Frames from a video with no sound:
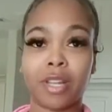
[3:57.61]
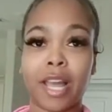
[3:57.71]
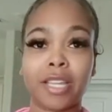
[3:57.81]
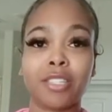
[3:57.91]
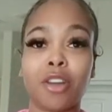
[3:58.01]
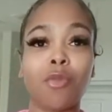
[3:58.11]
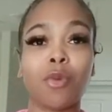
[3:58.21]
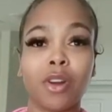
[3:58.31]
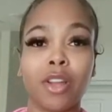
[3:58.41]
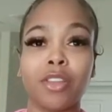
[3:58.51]
Like, don't
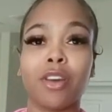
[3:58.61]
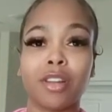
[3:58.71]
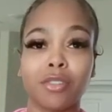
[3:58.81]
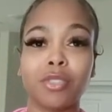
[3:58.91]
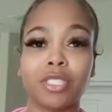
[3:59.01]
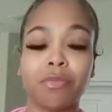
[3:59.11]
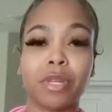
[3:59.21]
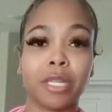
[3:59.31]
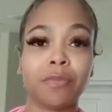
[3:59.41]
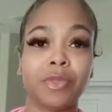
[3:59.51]
worry, you're gonna lose your
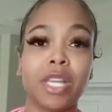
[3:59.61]
butt.